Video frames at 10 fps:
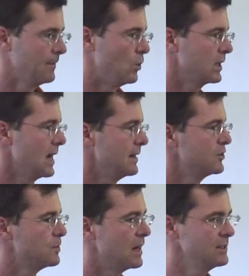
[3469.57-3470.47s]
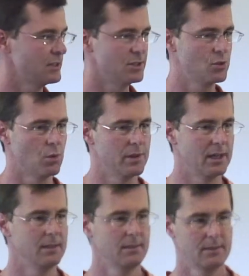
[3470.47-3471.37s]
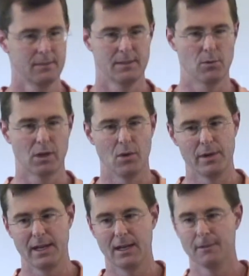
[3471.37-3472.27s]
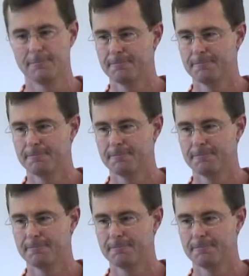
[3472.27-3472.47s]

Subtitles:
What kind of spices were they that were going down?